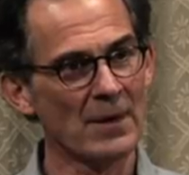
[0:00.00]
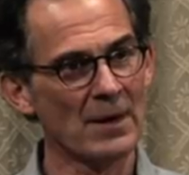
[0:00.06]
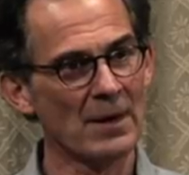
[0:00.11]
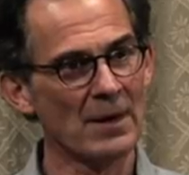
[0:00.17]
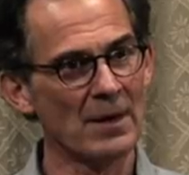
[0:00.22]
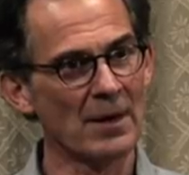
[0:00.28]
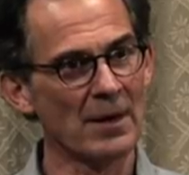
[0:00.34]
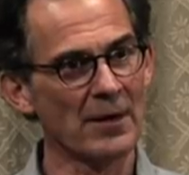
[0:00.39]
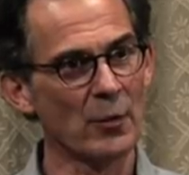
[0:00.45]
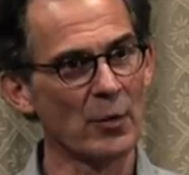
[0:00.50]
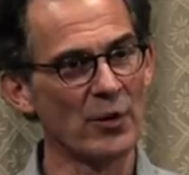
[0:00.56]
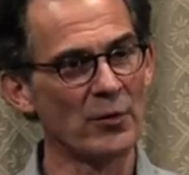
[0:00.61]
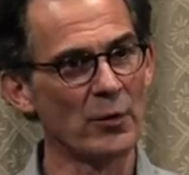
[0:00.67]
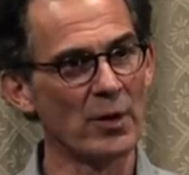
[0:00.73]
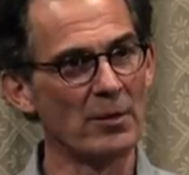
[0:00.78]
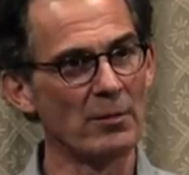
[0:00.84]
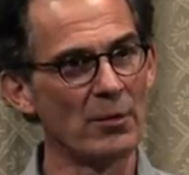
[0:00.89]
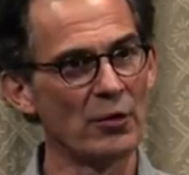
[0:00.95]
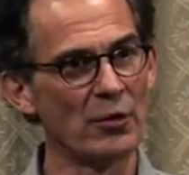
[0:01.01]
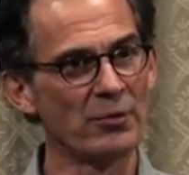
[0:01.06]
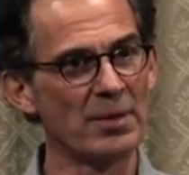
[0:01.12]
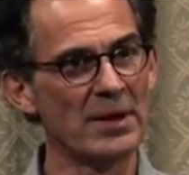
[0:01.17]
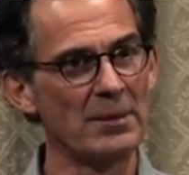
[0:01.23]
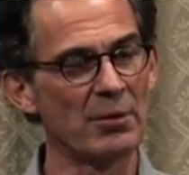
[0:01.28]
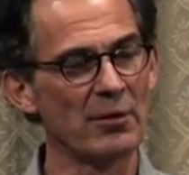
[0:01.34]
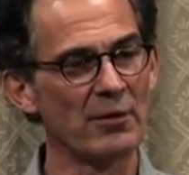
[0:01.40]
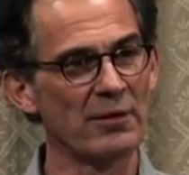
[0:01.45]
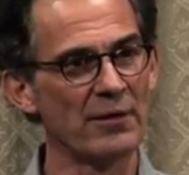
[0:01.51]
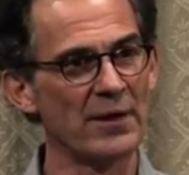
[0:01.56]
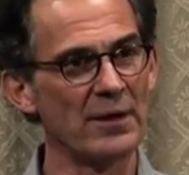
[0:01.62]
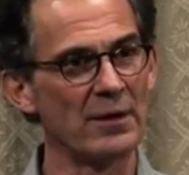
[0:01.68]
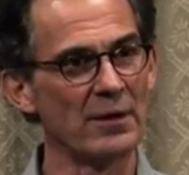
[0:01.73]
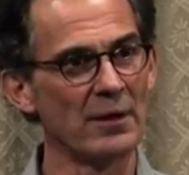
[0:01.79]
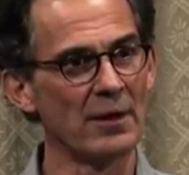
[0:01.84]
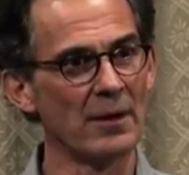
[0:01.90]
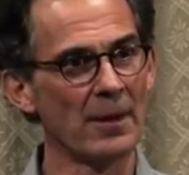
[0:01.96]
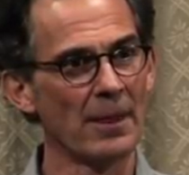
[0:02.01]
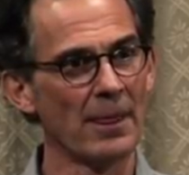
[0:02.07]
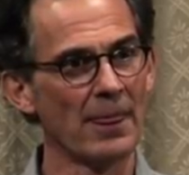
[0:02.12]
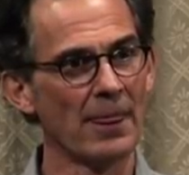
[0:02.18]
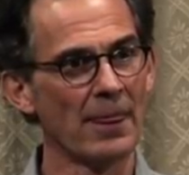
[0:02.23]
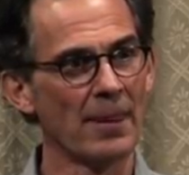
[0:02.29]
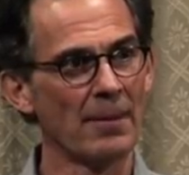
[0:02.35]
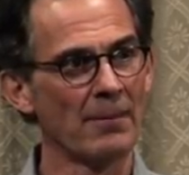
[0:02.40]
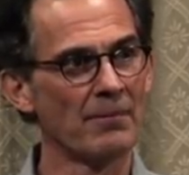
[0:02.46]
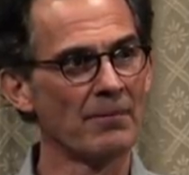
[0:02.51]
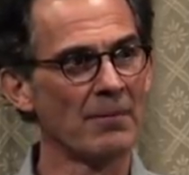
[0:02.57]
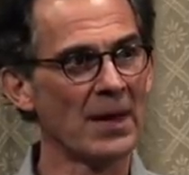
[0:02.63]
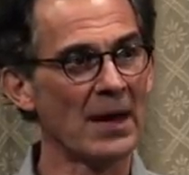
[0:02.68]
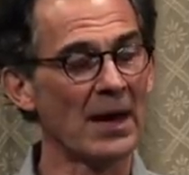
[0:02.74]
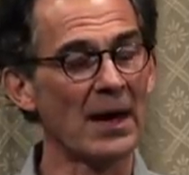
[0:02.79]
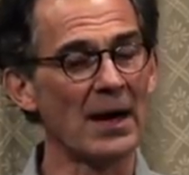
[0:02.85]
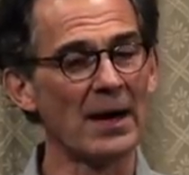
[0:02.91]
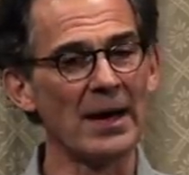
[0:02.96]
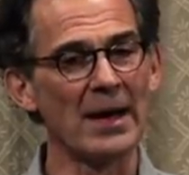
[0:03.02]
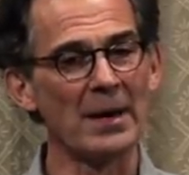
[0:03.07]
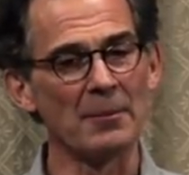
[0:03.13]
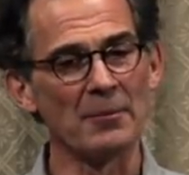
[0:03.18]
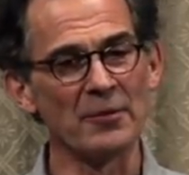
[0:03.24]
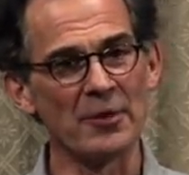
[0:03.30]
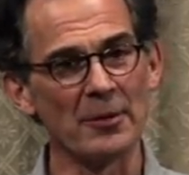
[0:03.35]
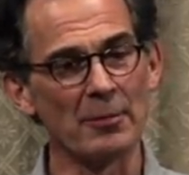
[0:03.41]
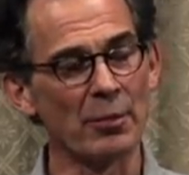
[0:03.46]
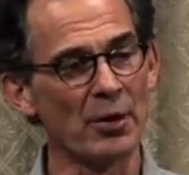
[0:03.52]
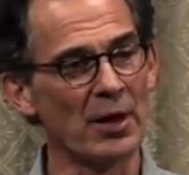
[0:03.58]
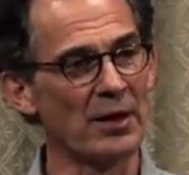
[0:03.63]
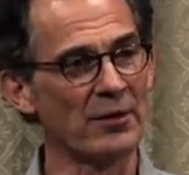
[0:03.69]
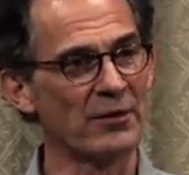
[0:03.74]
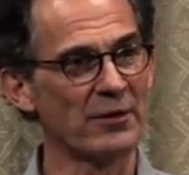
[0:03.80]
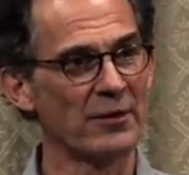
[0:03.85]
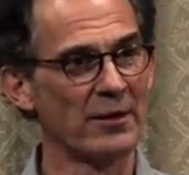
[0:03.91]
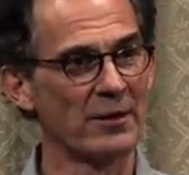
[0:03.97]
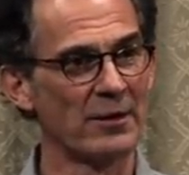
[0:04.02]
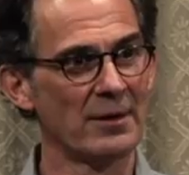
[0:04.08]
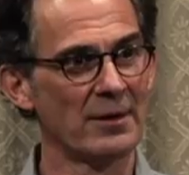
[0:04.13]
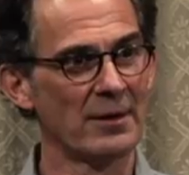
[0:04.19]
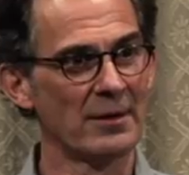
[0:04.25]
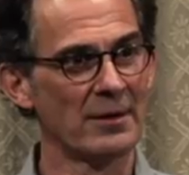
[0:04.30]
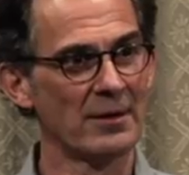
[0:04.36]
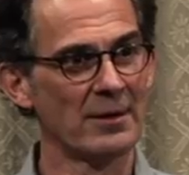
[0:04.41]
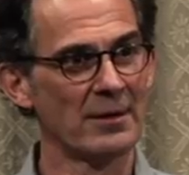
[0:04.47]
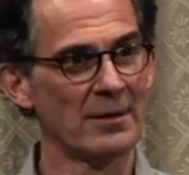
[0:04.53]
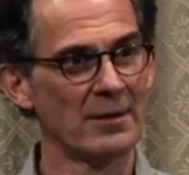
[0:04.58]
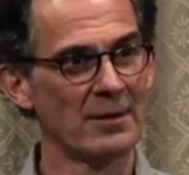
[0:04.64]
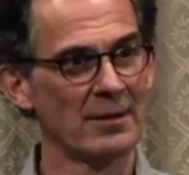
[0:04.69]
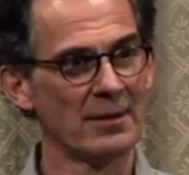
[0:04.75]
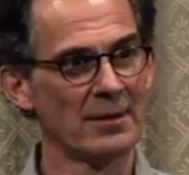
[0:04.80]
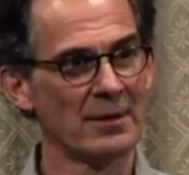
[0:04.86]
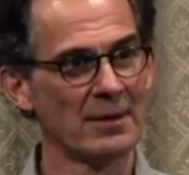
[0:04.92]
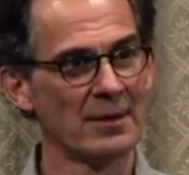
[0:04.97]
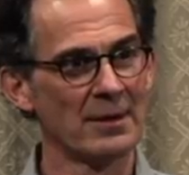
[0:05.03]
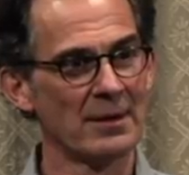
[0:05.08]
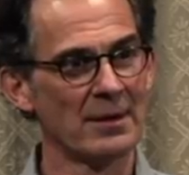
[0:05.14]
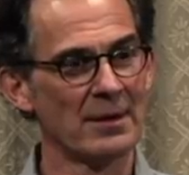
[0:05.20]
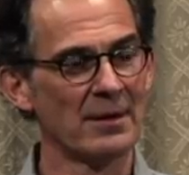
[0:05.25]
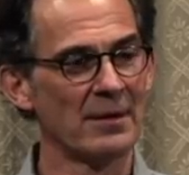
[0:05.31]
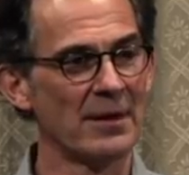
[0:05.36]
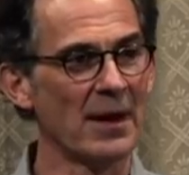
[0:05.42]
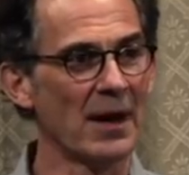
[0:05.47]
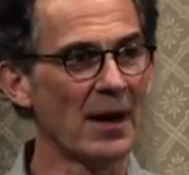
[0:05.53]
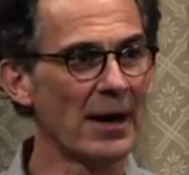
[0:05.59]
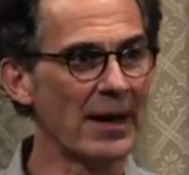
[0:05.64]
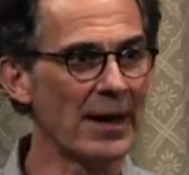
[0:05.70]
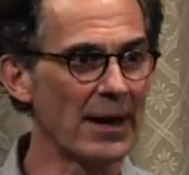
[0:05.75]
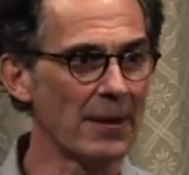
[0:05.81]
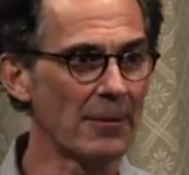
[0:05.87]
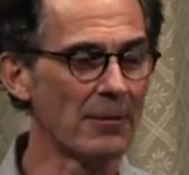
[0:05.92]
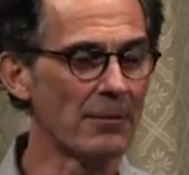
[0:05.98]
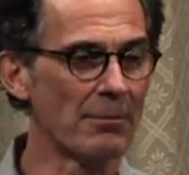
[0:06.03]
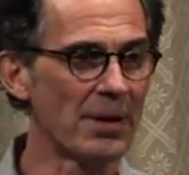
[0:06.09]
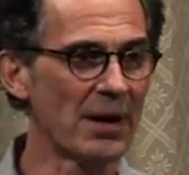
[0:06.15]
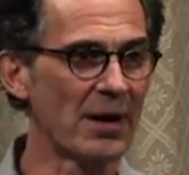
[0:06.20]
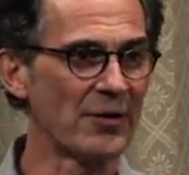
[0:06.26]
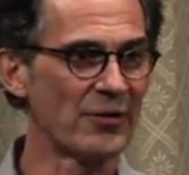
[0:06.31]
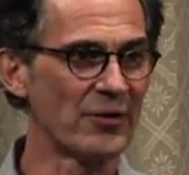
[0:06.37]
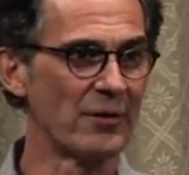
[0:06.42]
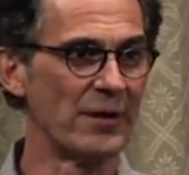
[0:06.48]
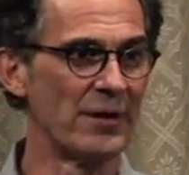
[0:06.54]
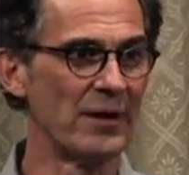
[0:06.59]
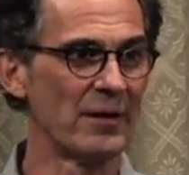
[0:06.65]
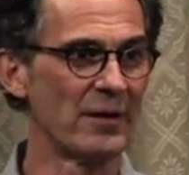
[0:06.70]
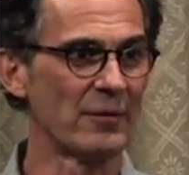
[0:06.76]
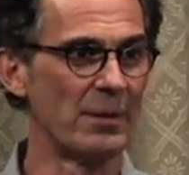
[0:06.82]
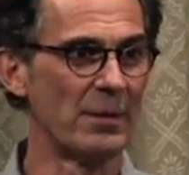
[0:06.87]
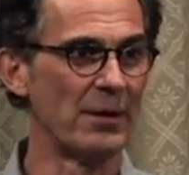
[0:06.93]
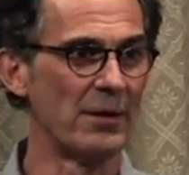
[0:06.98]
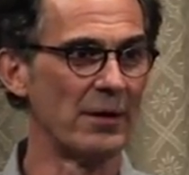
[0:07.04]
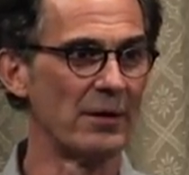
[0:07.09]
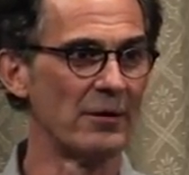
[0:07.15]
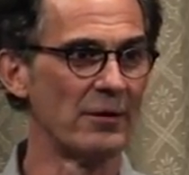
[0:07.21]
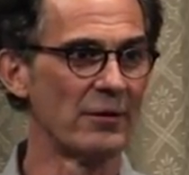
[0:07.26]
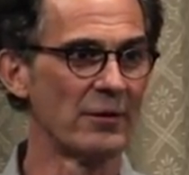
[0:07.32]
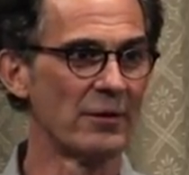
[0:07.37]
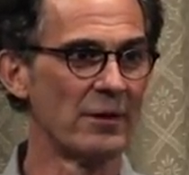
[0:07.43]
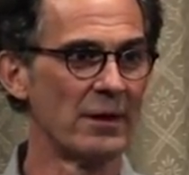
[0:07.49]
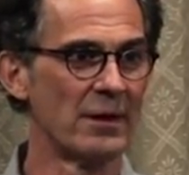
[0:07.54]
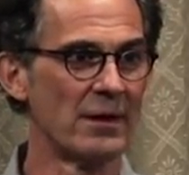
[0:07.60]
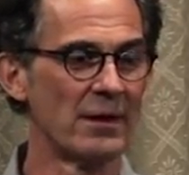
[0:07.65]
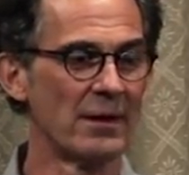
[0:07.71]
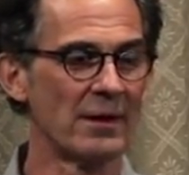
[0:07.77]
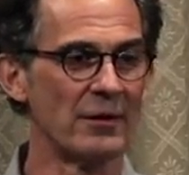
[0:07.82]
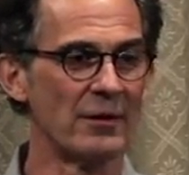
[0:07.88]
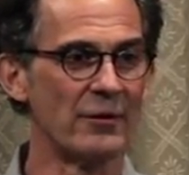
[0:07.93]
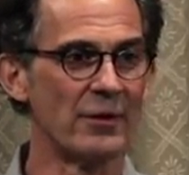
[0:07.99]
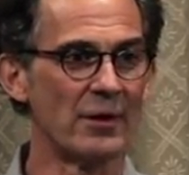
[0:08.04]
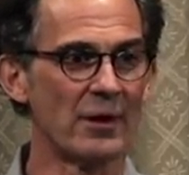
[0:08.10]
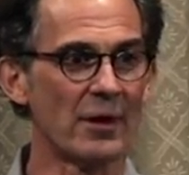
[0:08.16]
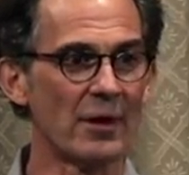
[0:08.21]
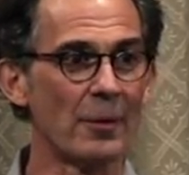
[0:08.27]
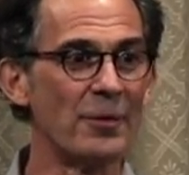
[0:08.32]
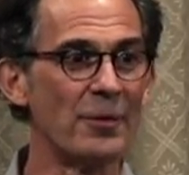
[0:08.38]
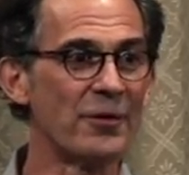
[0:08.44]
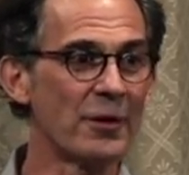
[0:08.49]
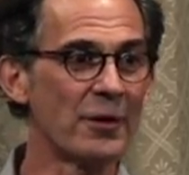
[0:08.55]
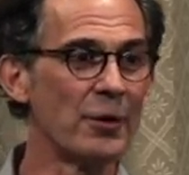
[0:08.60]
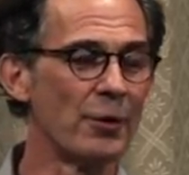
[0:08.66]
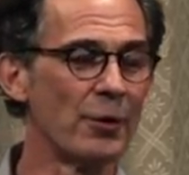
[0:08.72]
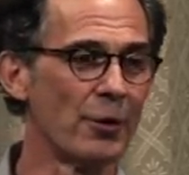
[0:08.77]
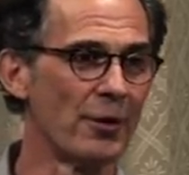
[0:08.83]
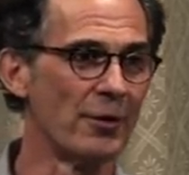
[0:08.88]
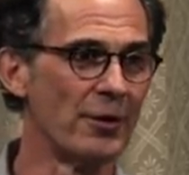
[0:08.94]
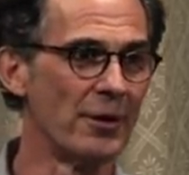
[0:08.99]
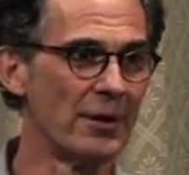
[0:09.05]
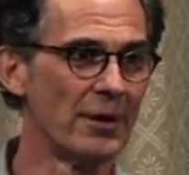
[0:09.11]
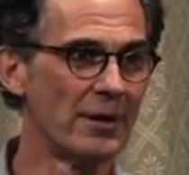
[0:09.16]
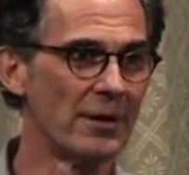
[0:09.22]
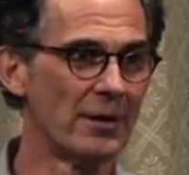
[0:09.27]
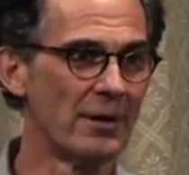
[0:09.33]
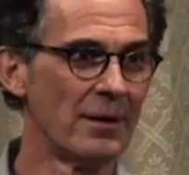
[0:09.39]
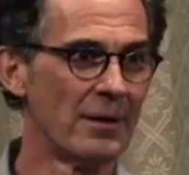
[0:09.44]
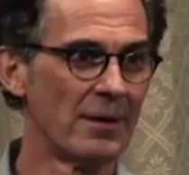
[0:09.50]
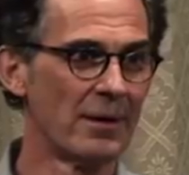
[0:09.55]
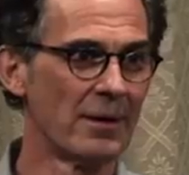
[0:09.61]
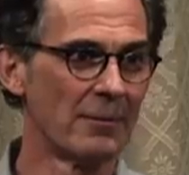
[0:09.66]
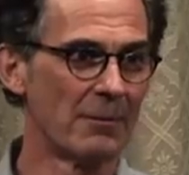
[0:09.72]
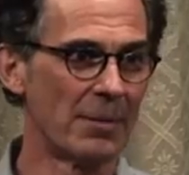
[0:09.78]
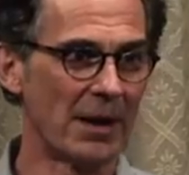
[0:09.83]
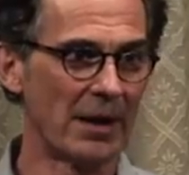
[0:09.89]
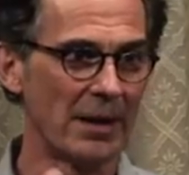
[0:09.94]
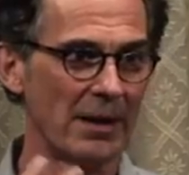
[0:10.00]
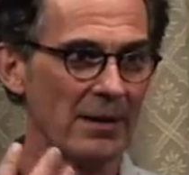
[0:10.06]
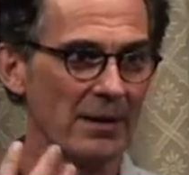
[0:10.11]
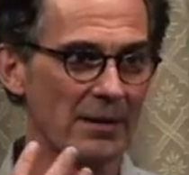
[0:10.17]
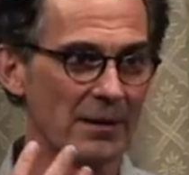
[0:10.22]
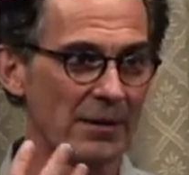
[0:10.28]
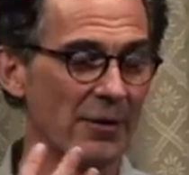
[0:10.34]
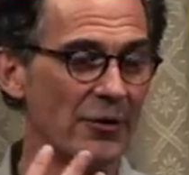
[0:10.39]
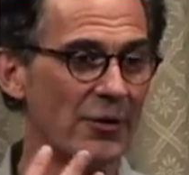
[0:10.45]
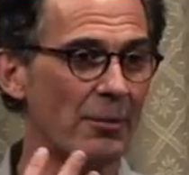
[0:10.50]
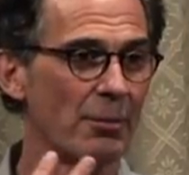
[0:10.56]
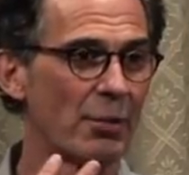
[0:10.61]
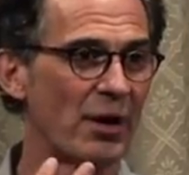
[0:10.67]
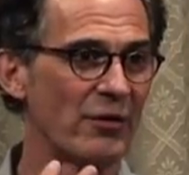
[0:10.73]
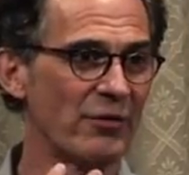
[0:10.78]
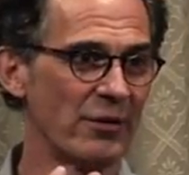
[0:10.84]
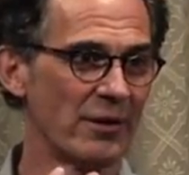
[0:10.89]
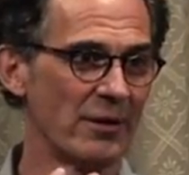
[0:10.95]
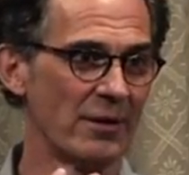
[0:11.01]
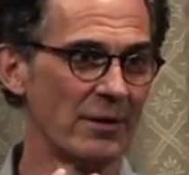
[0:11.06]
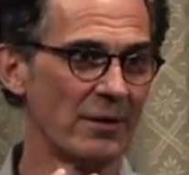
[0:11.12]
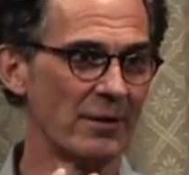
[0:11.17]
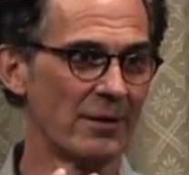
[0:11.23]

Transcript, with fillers: In other words, when most people feel, I am depressed, the I am part of the experience is obscured by the depression.